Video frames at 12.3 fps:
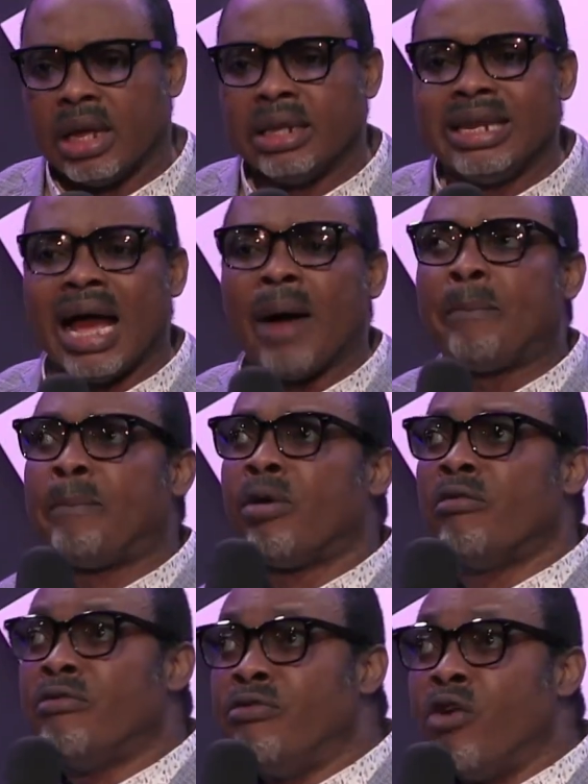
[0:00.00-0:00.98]
that
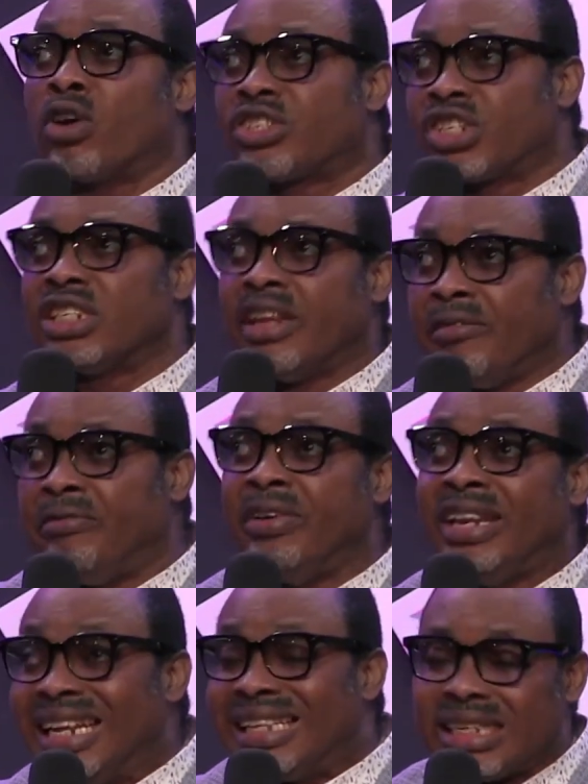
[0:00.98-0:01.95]
provokes
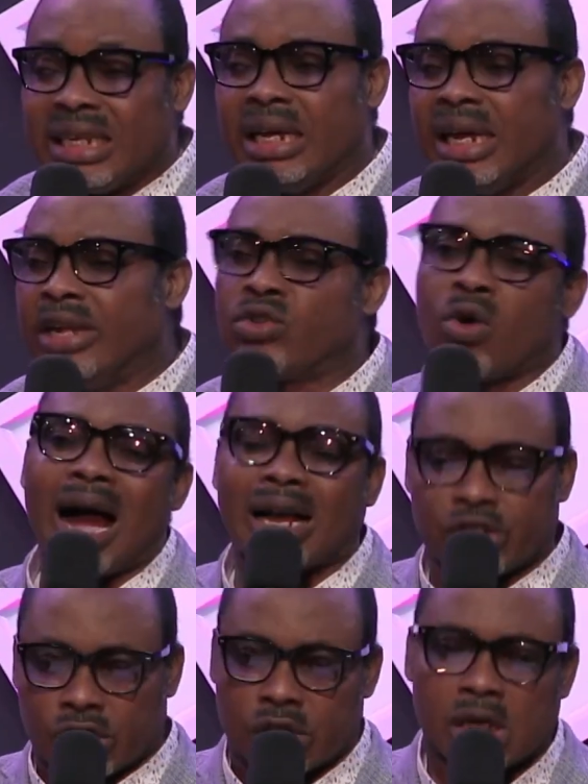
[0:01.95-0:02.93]
divinity into
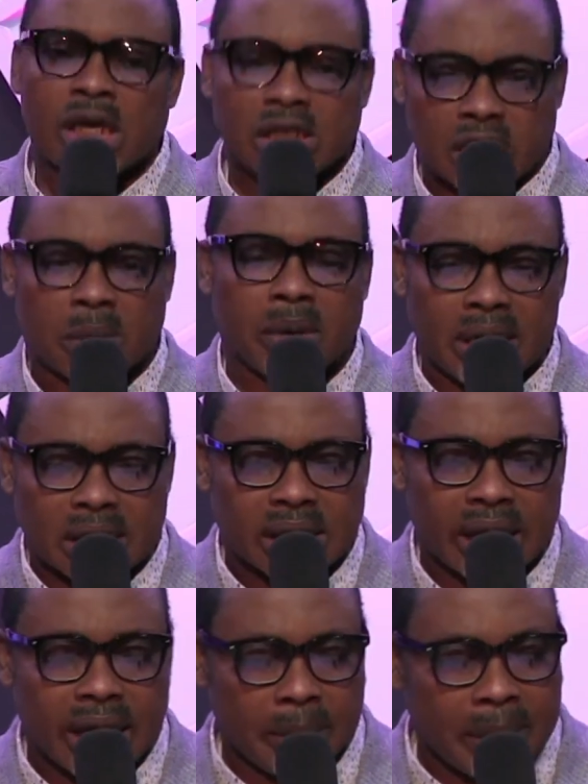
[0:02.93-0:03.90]
action. Somebody
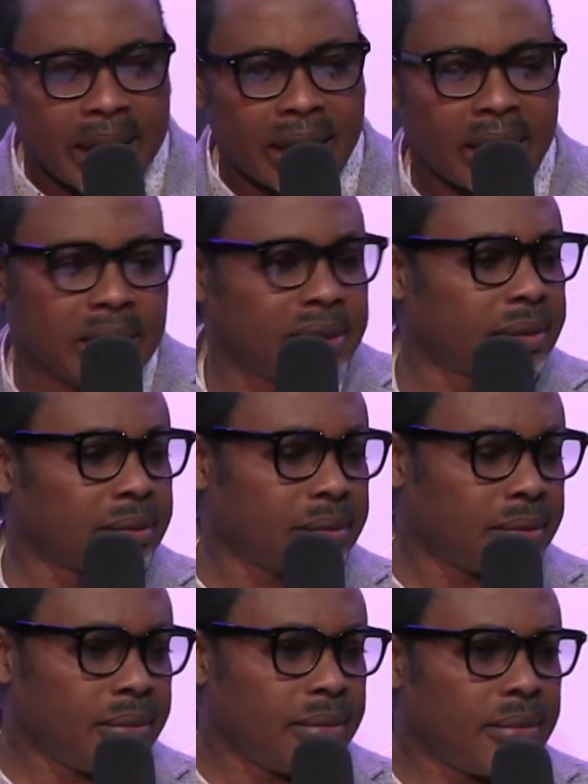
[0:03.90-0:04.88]
say amen.
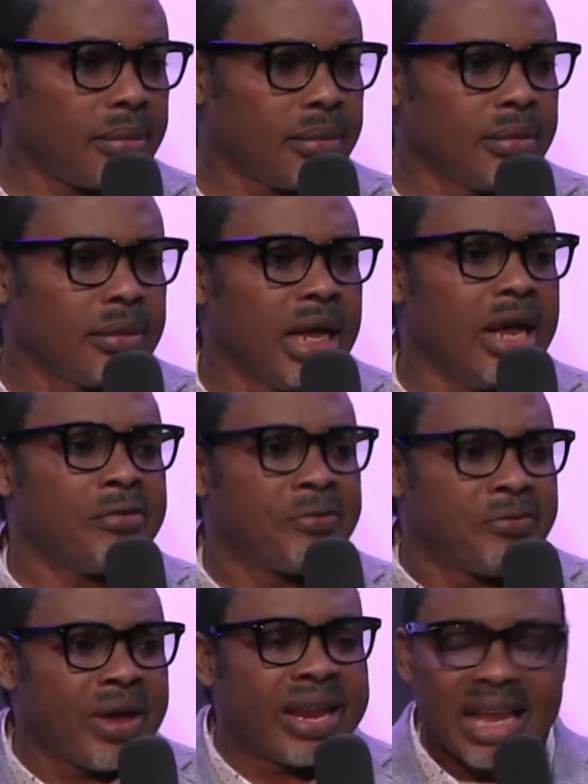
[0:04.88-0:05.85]
Amen.
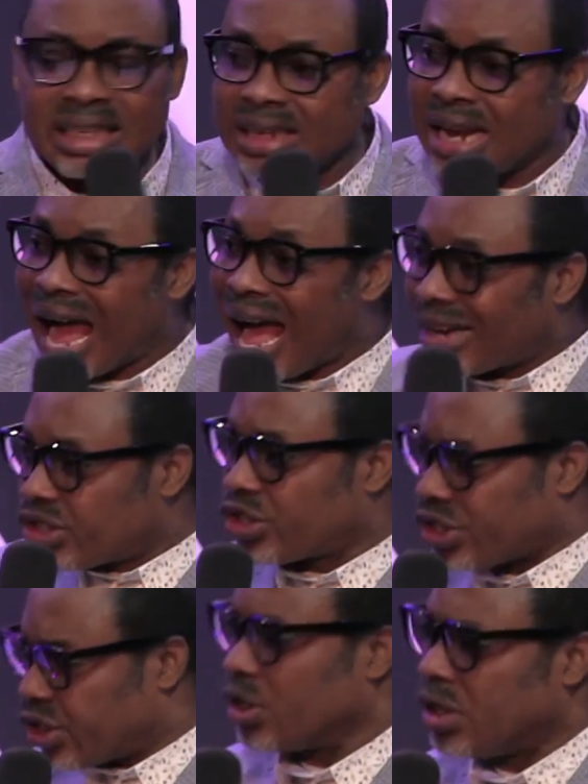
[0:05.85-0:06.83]
Faith is an
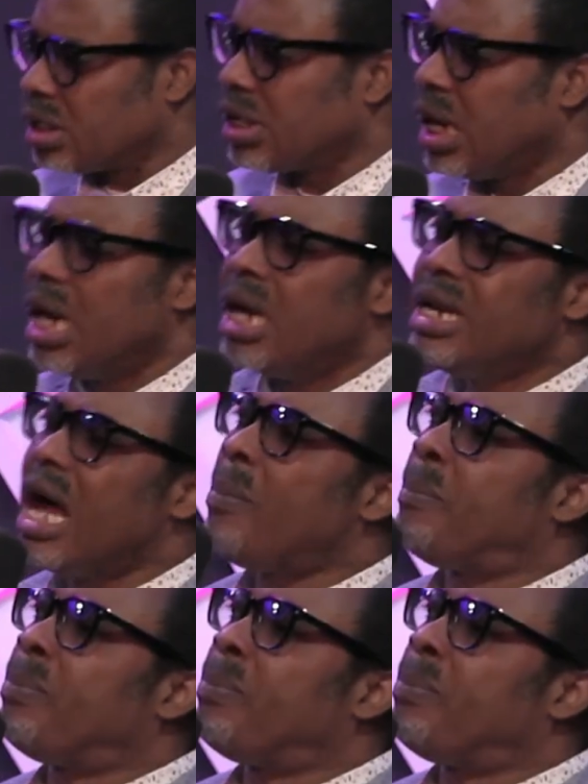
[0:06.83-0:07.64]
action that